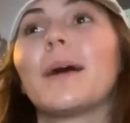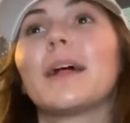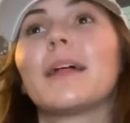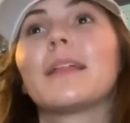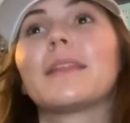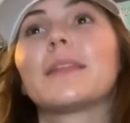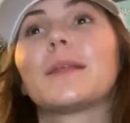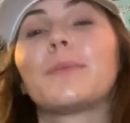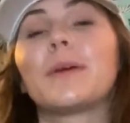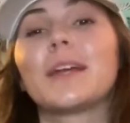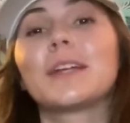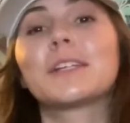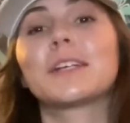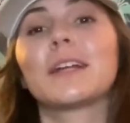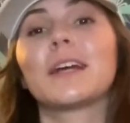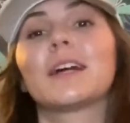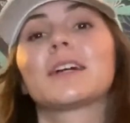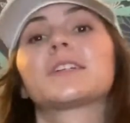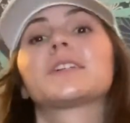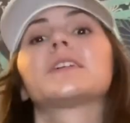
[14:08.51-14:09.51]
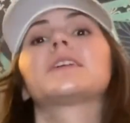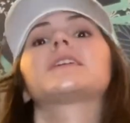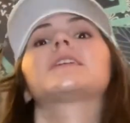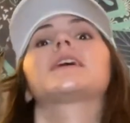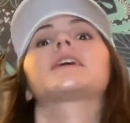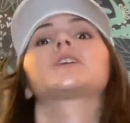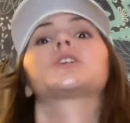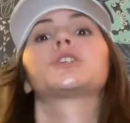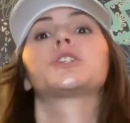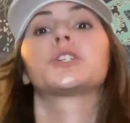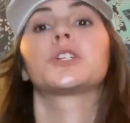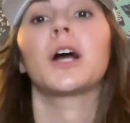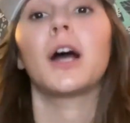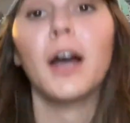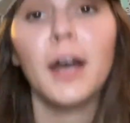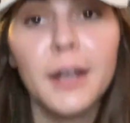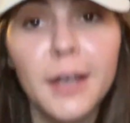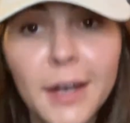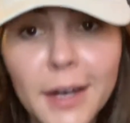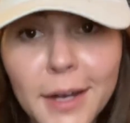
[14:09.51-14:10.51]
but the patient actually, like,
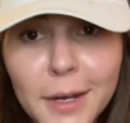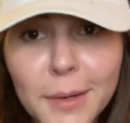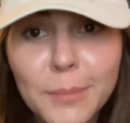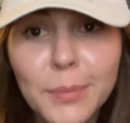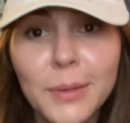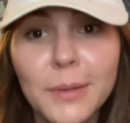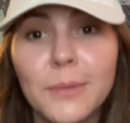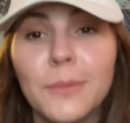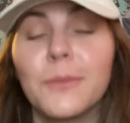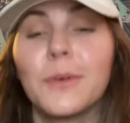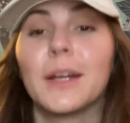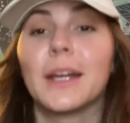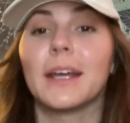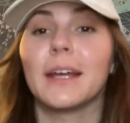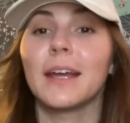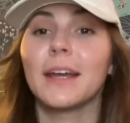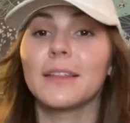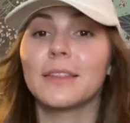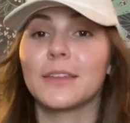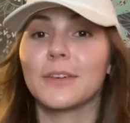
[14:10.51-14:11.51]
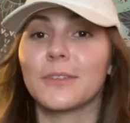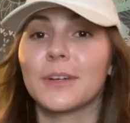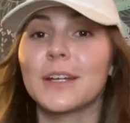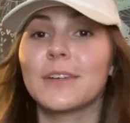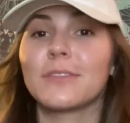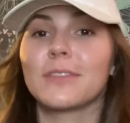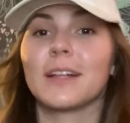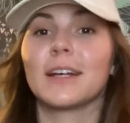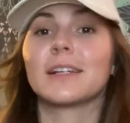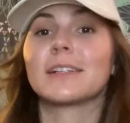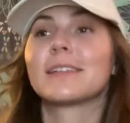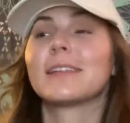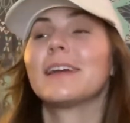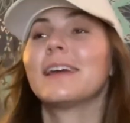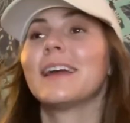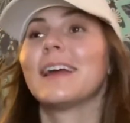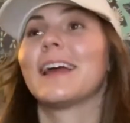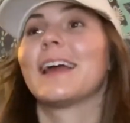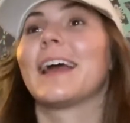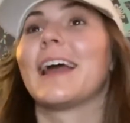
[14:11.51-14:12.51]
shot up when it hit the reflex.
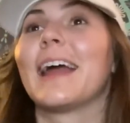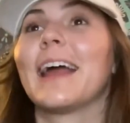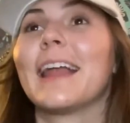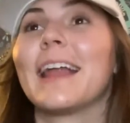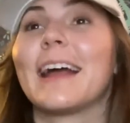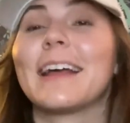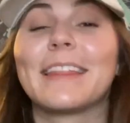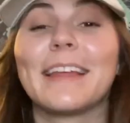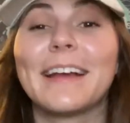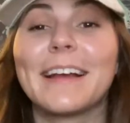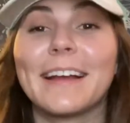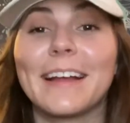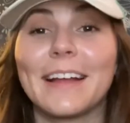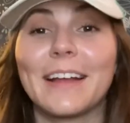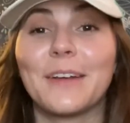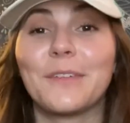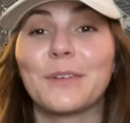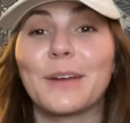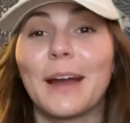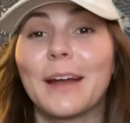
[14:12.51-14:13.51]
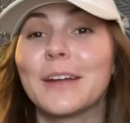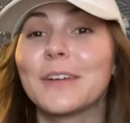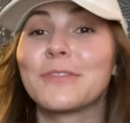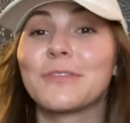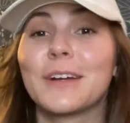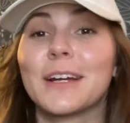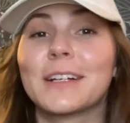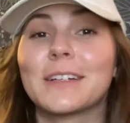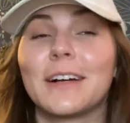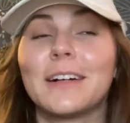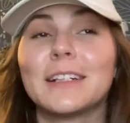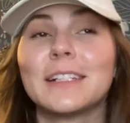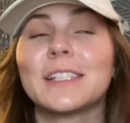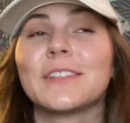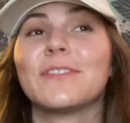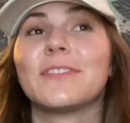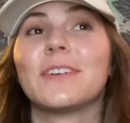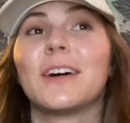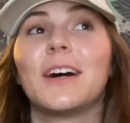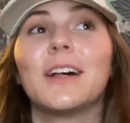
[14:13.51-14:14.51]
And I think it kind of freaked all
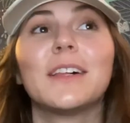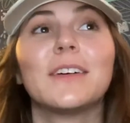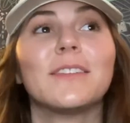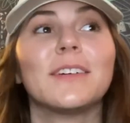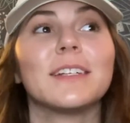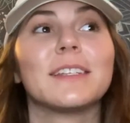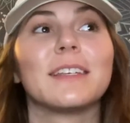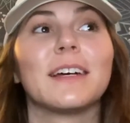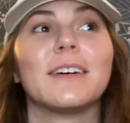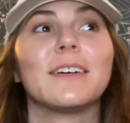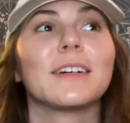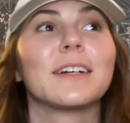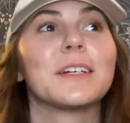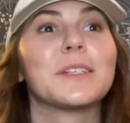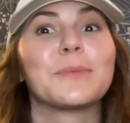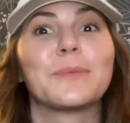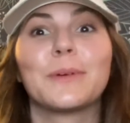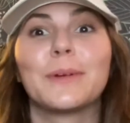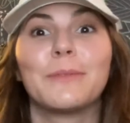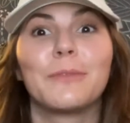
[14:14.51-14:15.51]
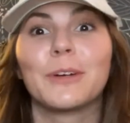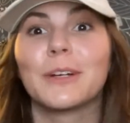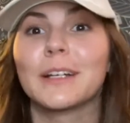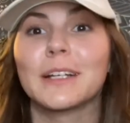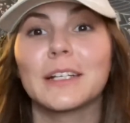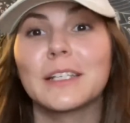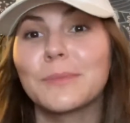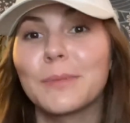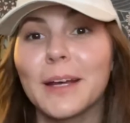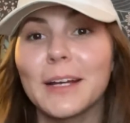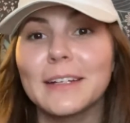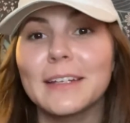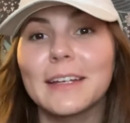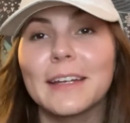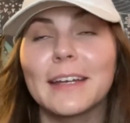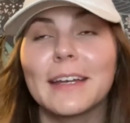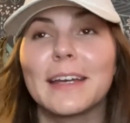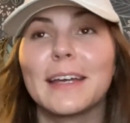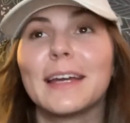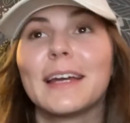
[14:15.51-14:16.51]
of us out because we weren't
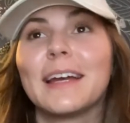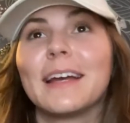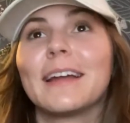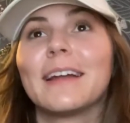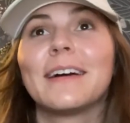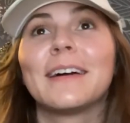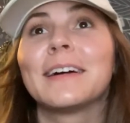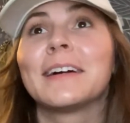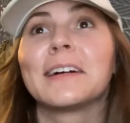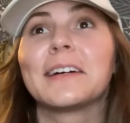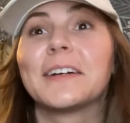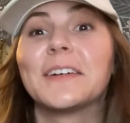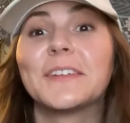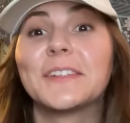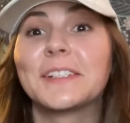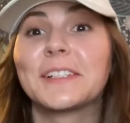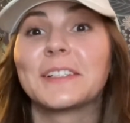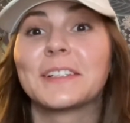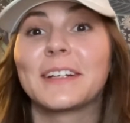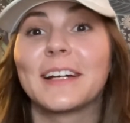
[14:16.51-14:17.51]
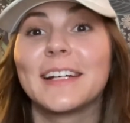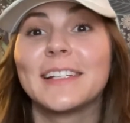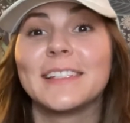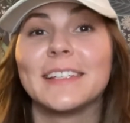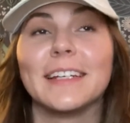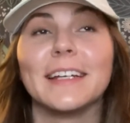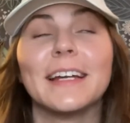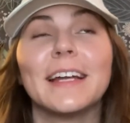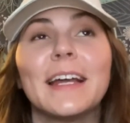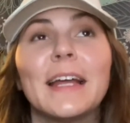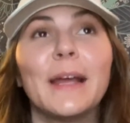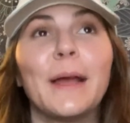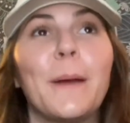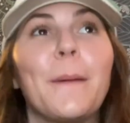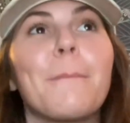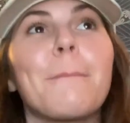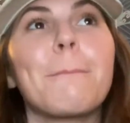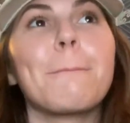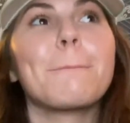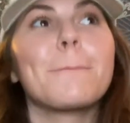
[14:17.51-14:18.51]
expecting it, and it was just crazy.
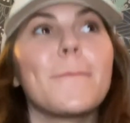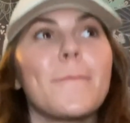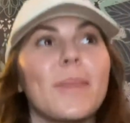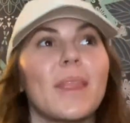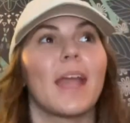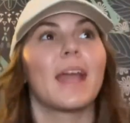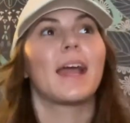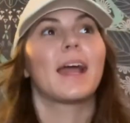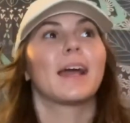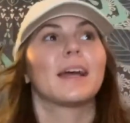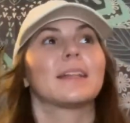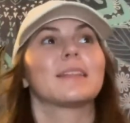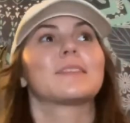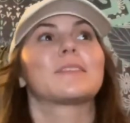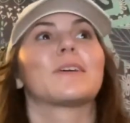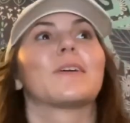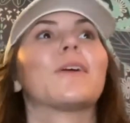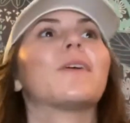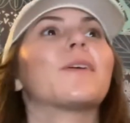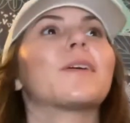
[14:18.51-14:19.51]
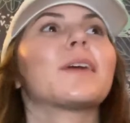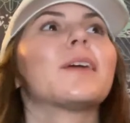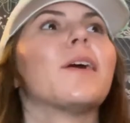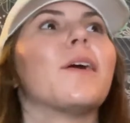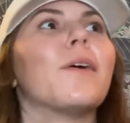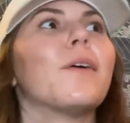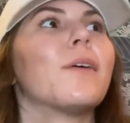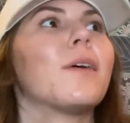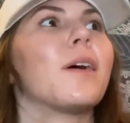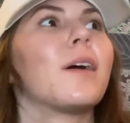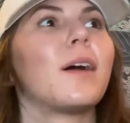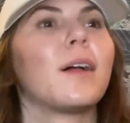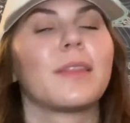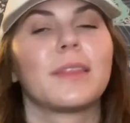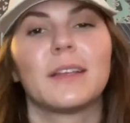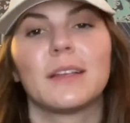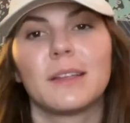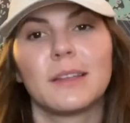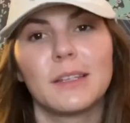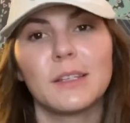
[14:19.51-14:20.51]
And so, you know,
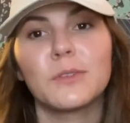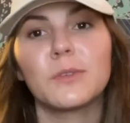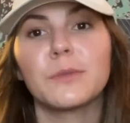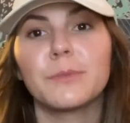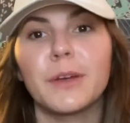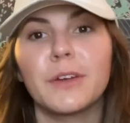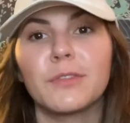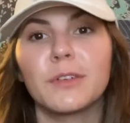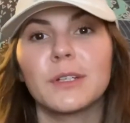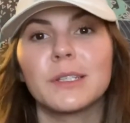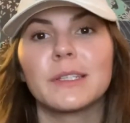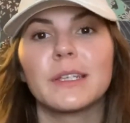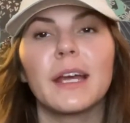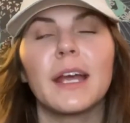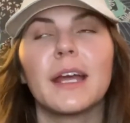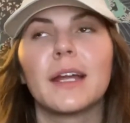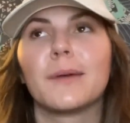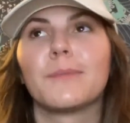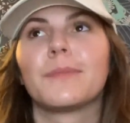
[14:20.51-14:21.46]
this was my first day and